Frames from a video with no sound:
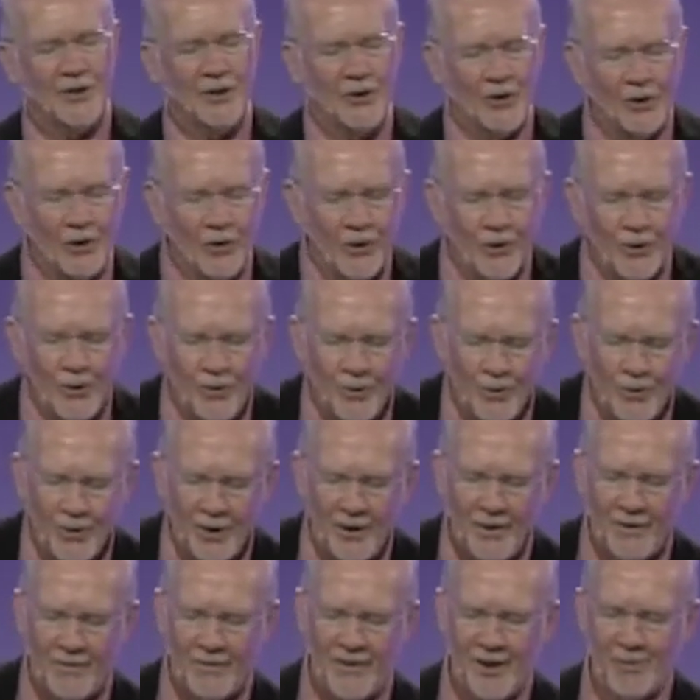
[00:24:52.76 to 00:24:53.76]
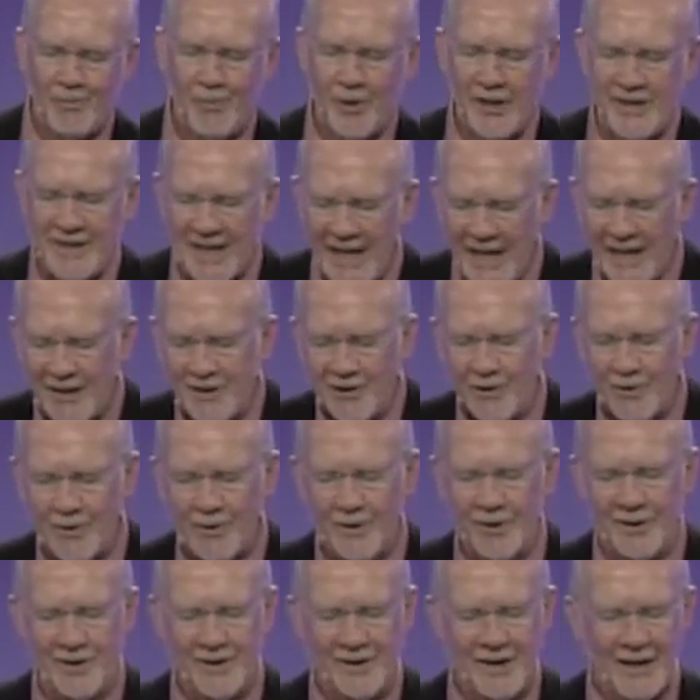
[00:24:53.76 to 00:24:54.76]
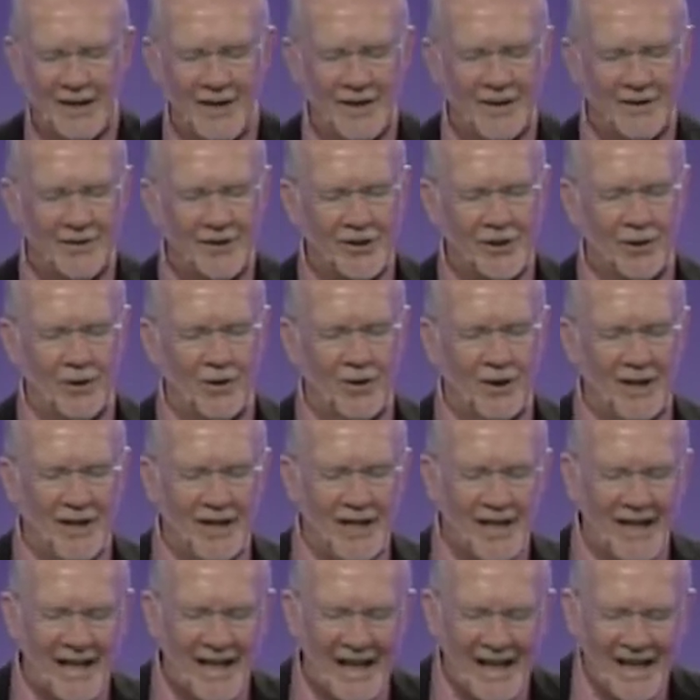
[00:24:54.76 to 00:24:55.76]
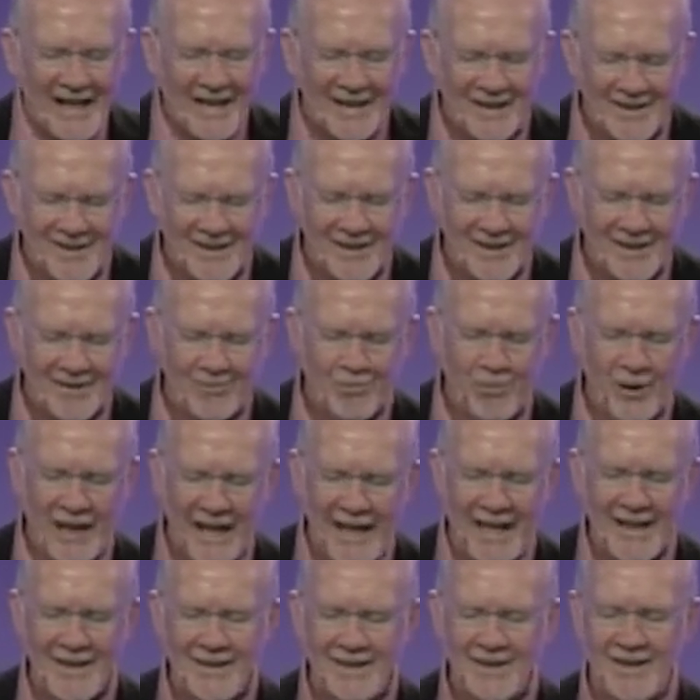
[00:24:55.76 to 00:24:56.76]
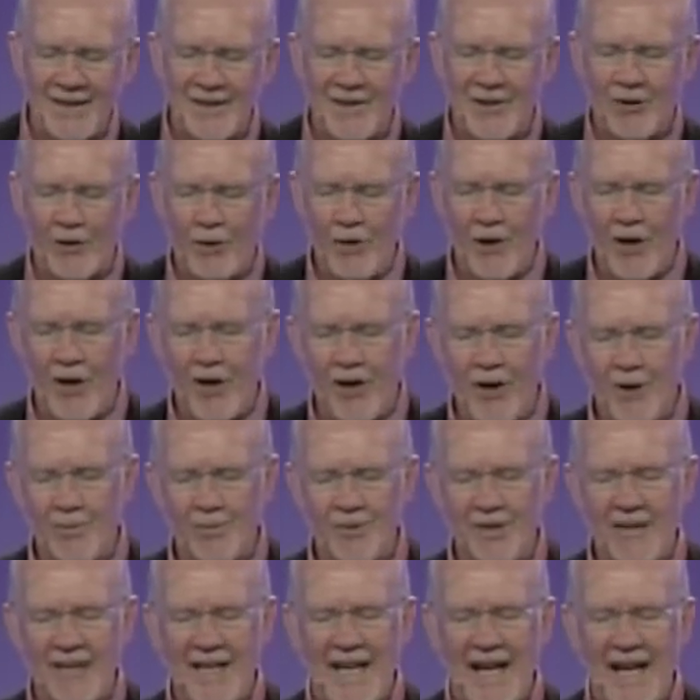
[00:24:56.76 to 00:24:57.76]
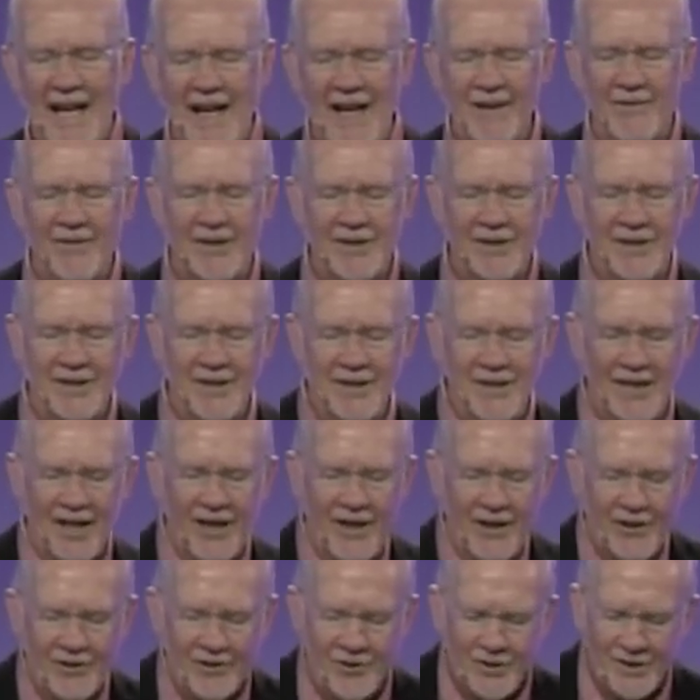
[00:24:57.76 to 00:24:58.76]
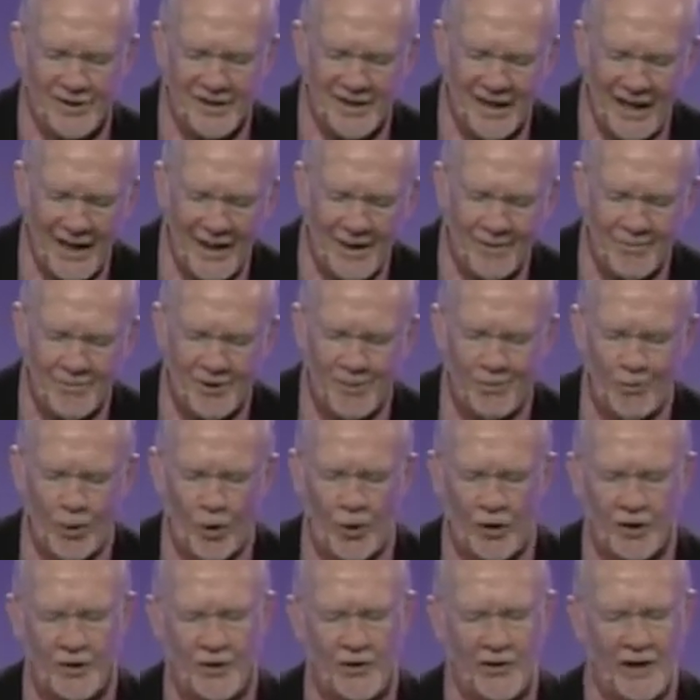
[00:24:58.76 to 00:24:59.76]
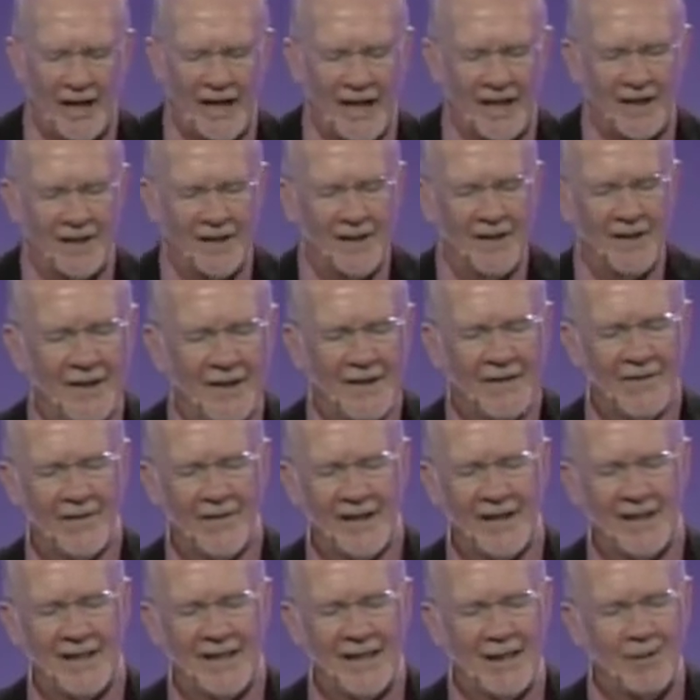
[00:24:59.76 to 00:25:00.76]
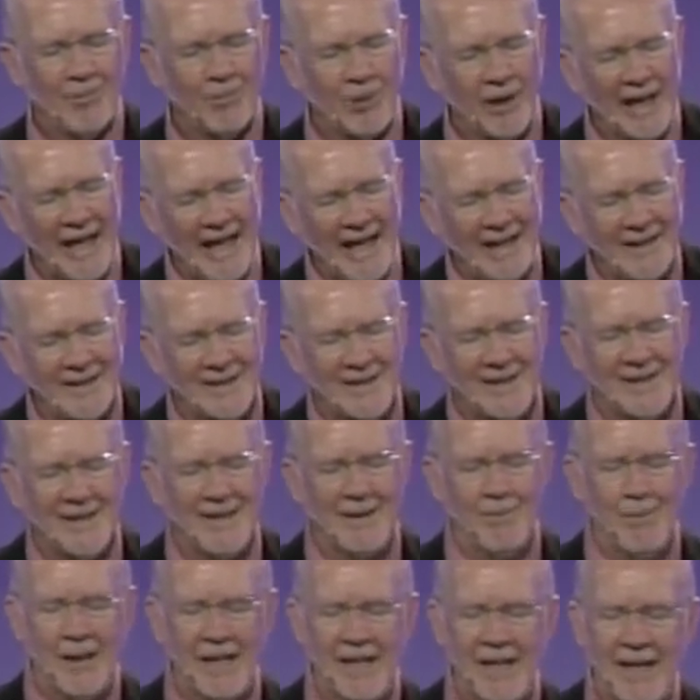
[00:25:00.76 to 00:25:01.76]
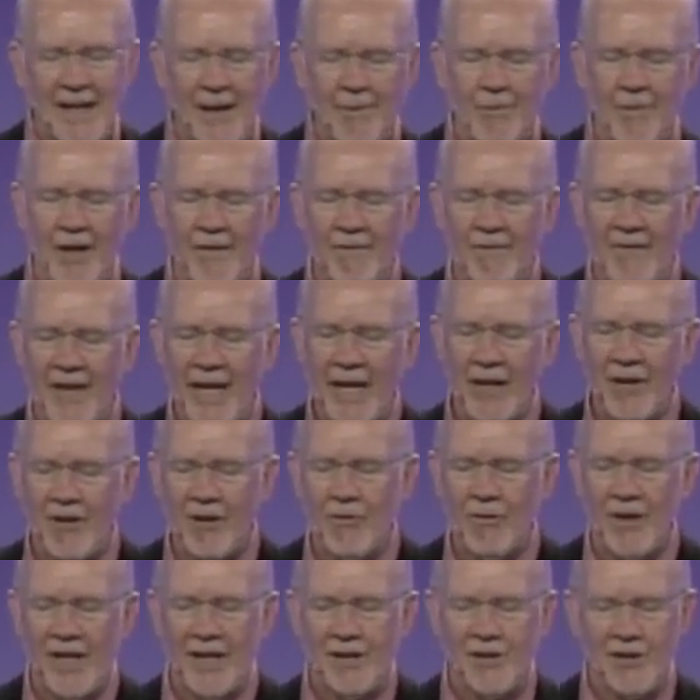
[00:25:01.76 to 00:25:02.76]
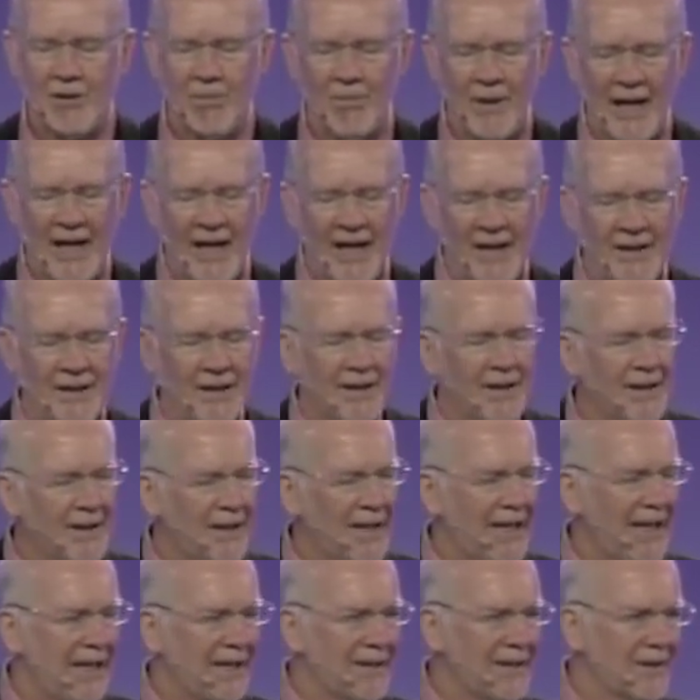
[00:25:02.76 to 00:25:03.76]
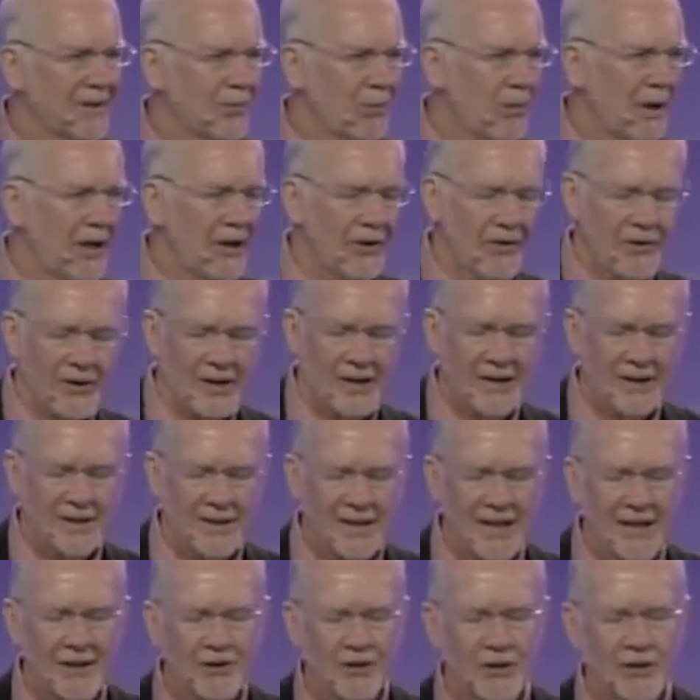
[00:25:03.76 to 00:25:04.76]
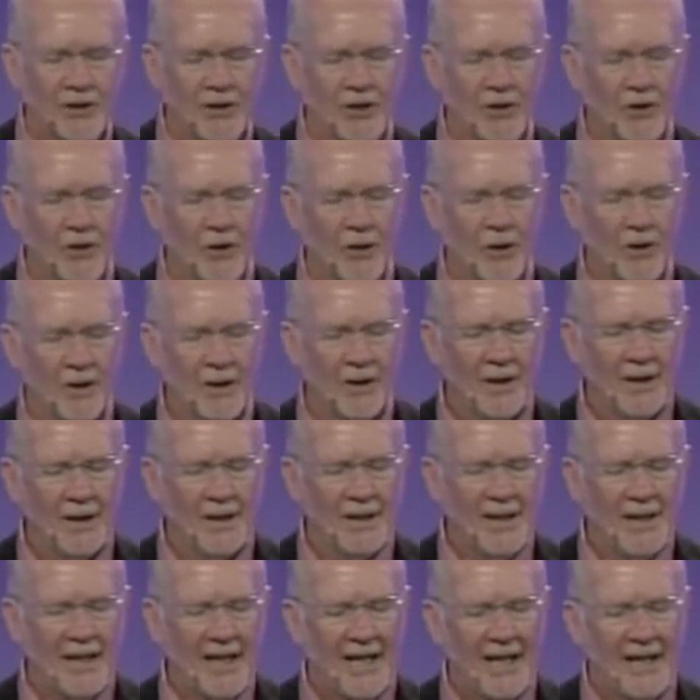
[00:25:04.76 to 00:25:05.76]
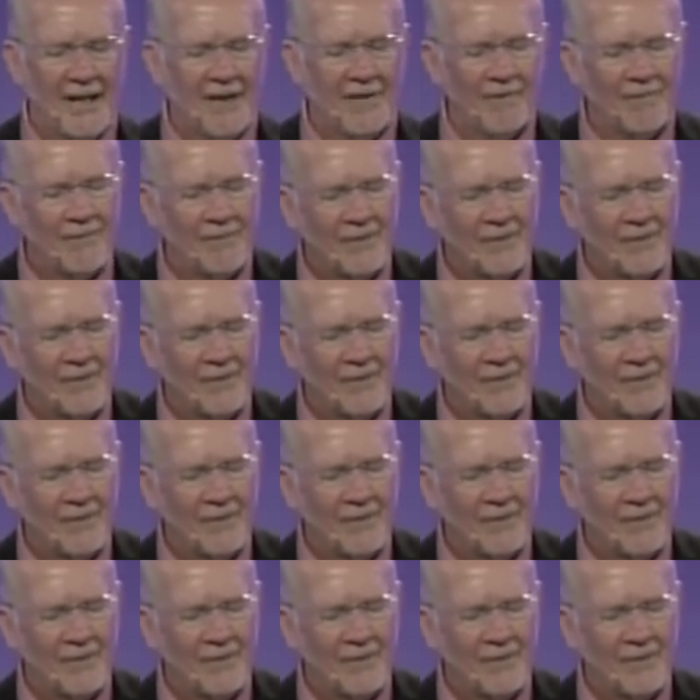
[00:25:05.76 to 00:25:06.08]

grew the potatoes. So Isaac planted crops and harvested 100 times more grain than he planted. He became a very rich man, and his wealth continued to grow. A